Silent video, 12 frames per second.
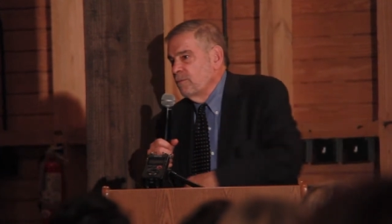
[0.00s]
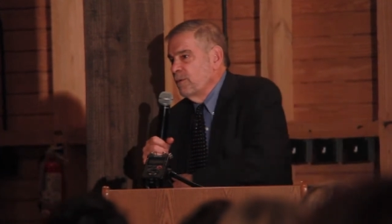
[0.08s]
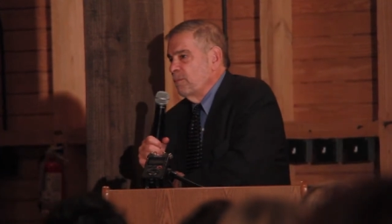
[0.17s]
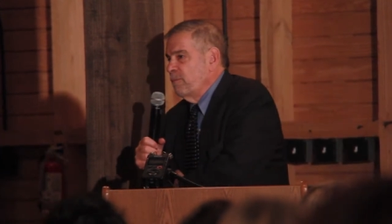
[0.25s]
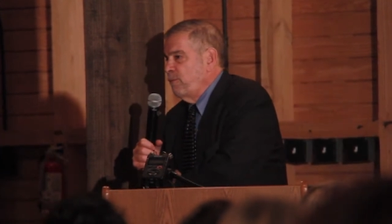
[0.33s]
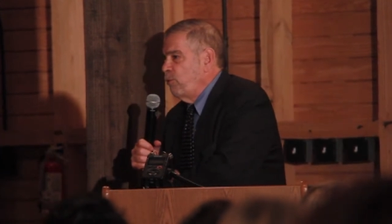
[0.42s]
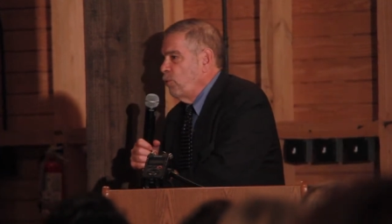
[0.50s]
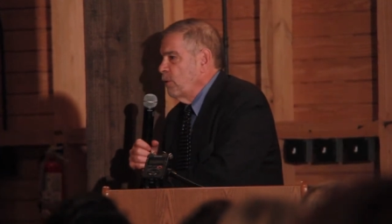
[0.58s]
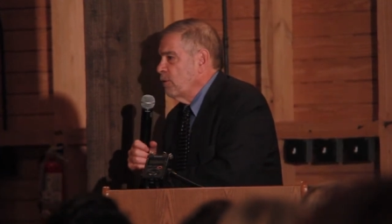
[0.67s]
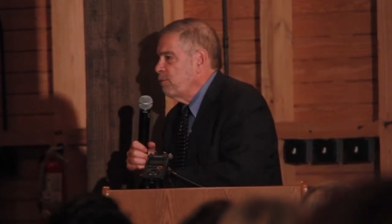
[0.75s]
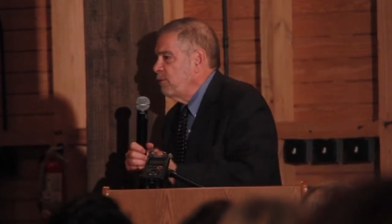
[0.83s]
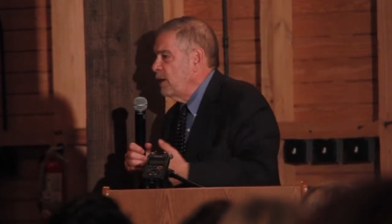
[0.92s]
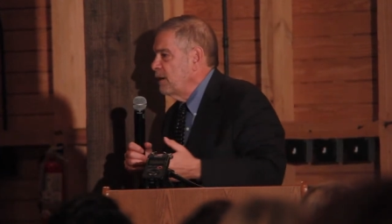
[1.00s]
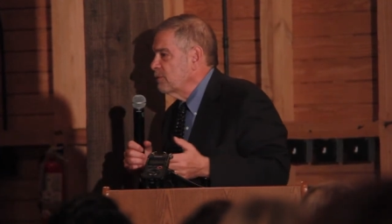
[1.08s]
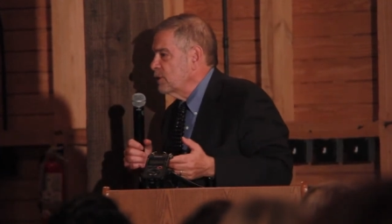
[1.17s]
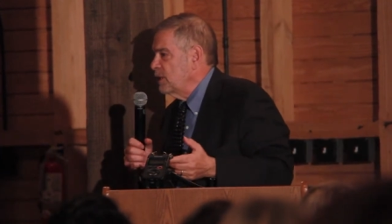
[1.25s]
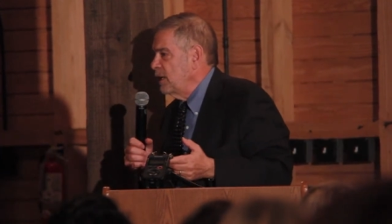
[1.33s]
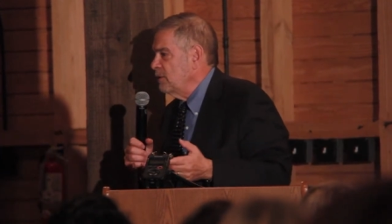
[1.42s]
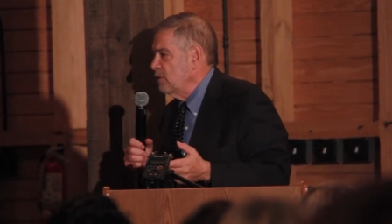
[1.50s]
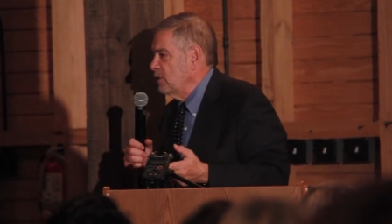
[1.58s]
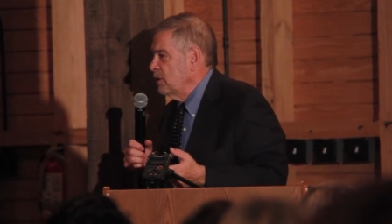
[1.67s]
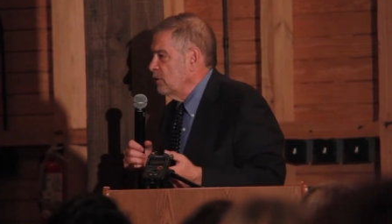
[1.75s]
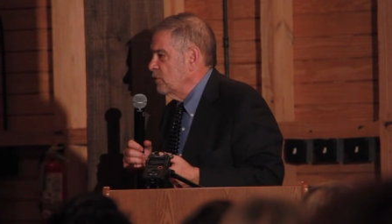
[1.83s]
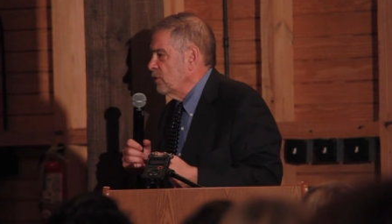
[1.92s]
from four or five
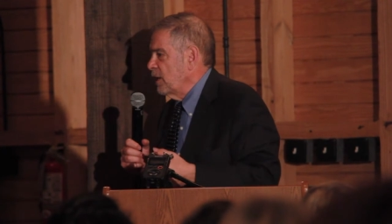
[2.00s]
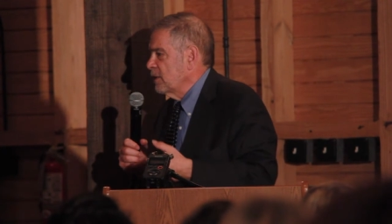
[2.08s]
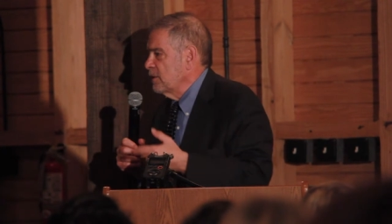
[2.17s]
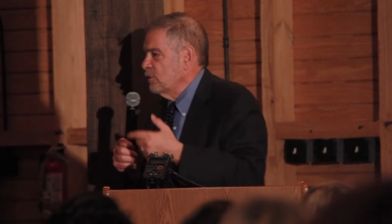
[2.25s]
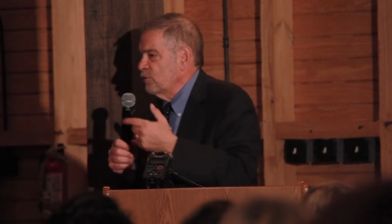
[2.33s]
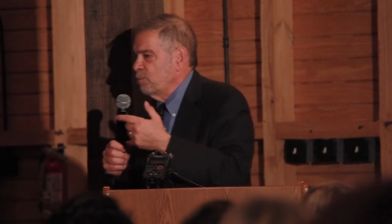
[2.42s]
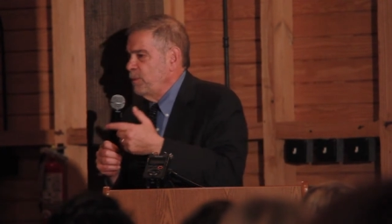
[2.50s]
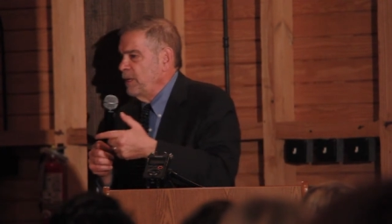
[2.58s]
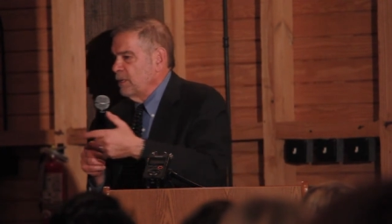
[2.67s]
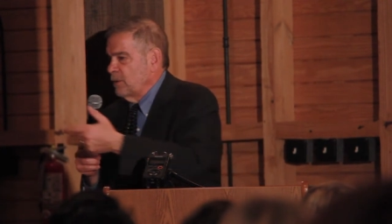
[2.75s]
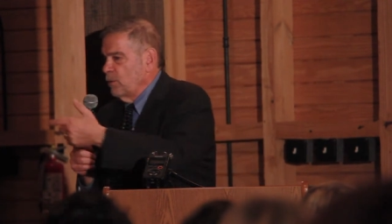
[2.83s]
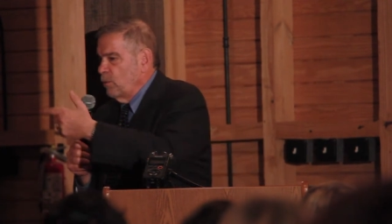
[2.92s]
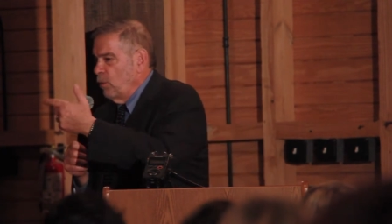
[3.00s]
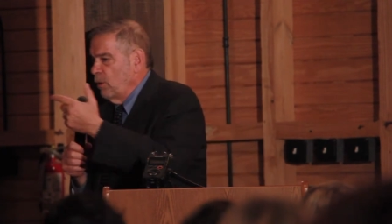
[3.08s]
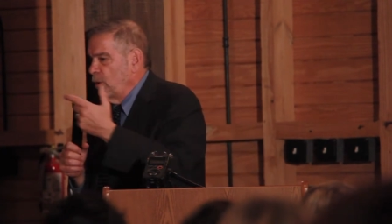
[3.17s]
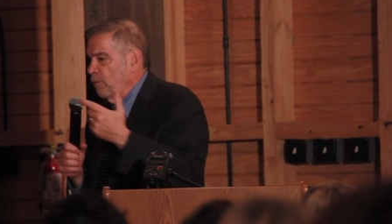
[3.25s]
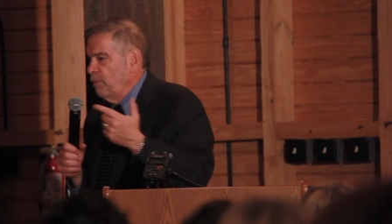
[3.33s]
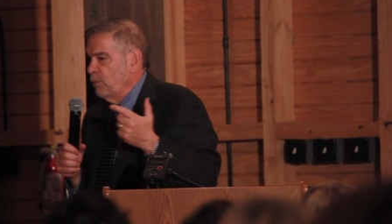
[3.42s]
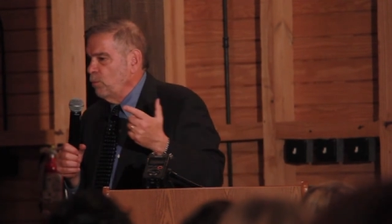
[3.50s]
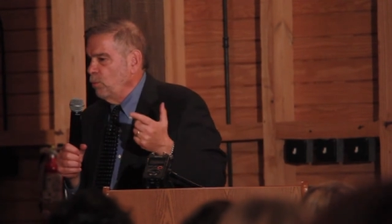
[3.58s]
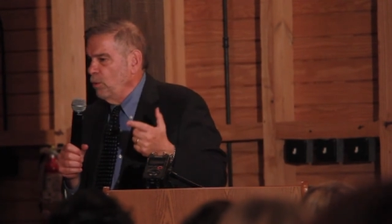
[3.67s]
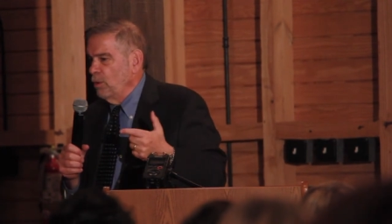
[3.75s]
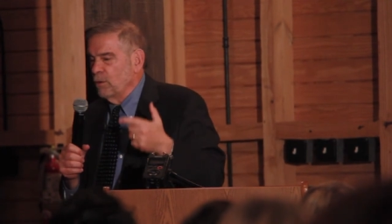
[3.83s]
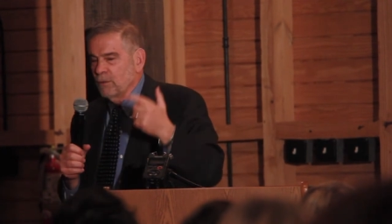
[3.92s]
continents. I can speak all over the
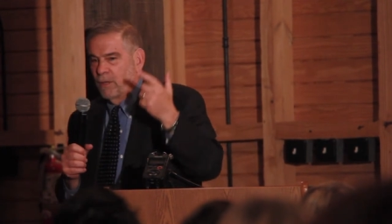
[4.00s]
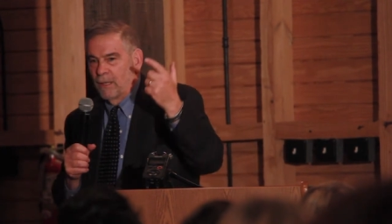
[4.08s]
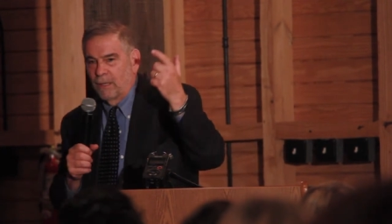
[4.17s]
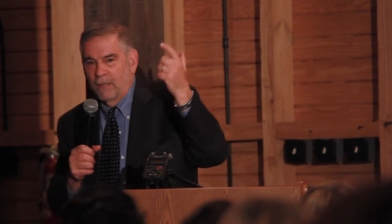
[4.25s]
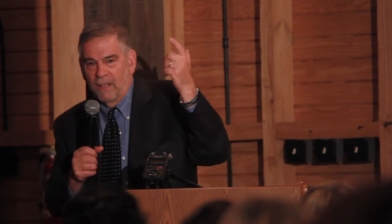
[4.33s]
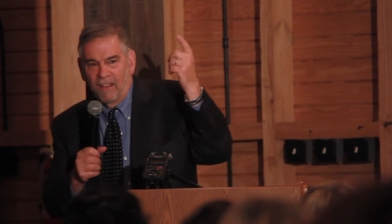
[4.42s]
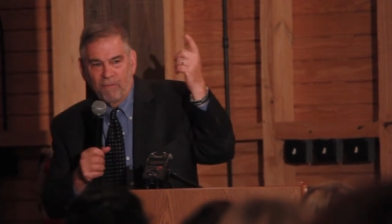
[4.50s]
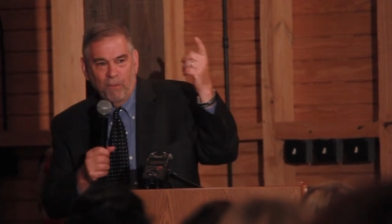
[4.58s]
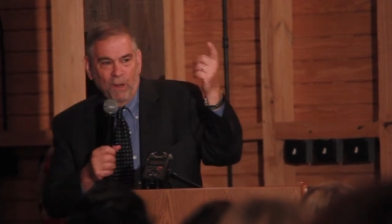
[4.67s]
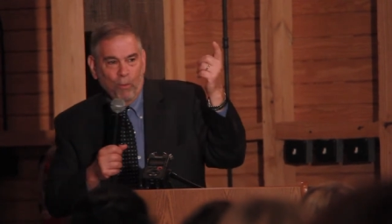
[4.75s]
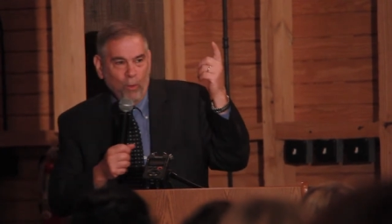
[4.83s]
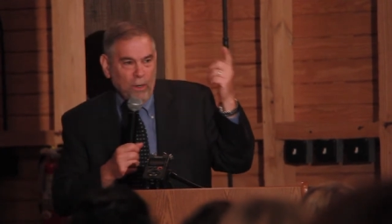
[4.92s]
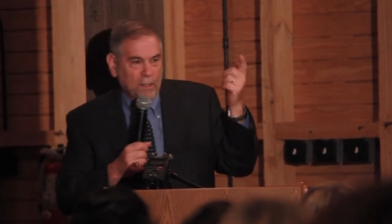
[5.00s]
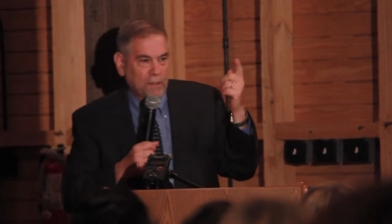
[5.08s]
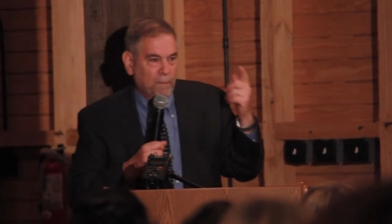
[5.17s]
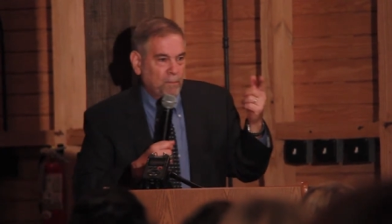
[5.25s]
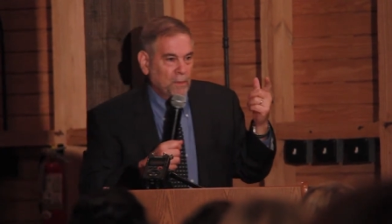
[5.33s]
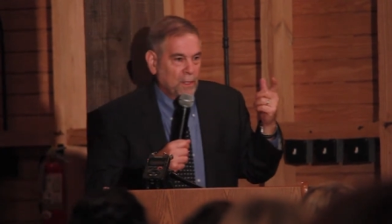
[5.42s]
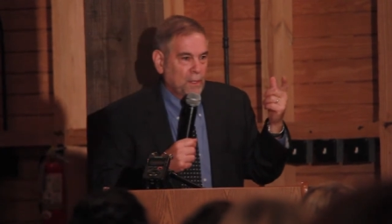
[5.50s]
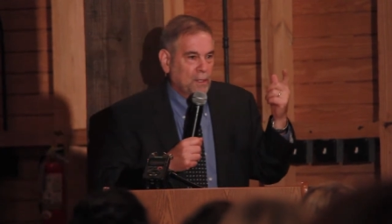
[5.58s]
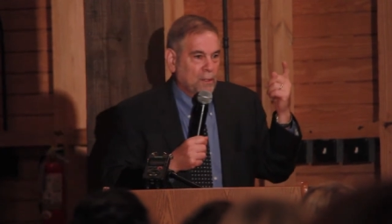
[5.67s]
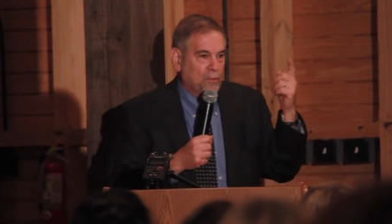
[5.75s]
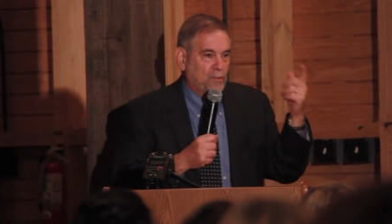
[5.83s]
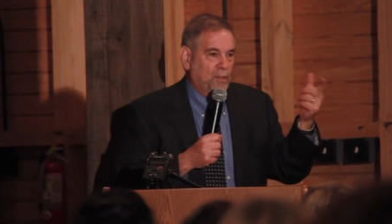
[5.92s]
world. I can have my work
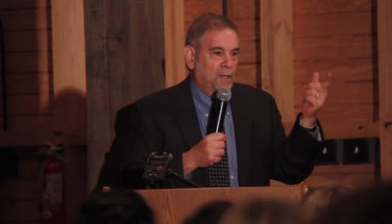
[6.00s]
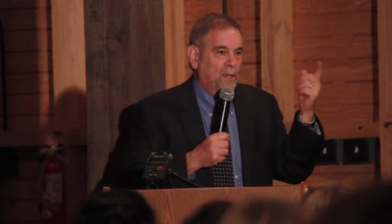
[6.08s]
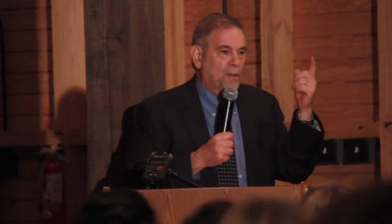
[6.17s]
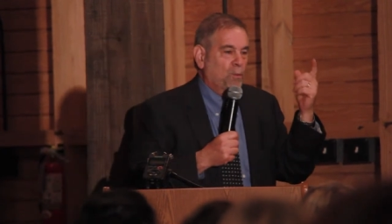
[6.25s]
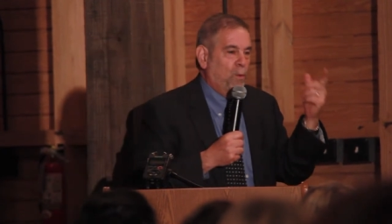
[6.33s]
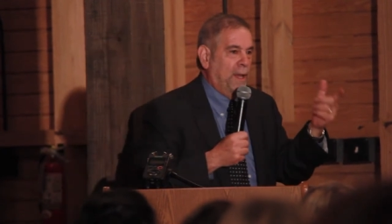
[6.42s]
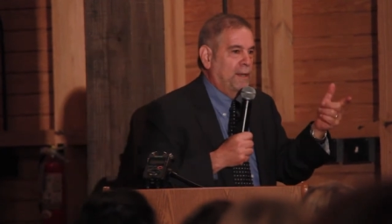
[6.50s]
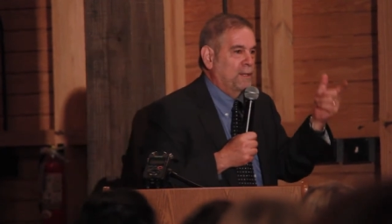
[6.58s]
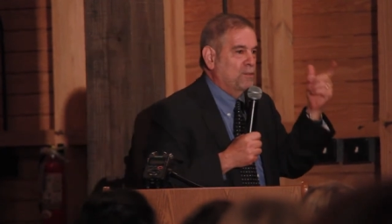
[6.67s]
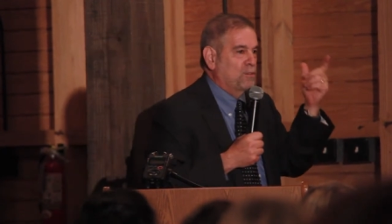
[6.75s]
seen and read